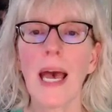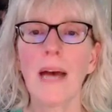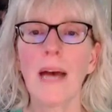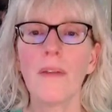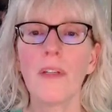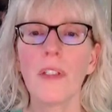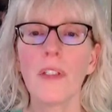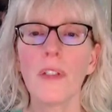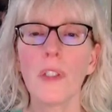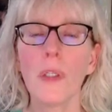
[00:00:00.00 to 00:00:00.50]

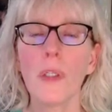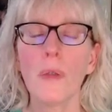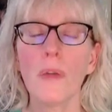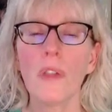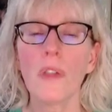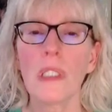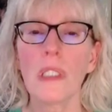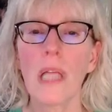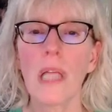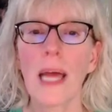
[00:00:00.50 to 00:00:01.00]
ever so
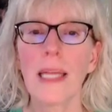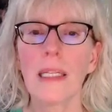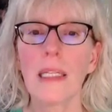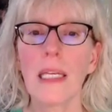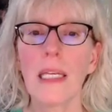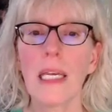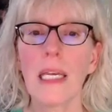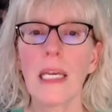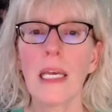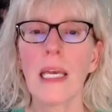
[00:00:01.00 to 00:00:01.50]

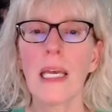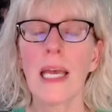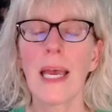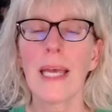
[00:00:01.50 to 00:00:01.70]
slightly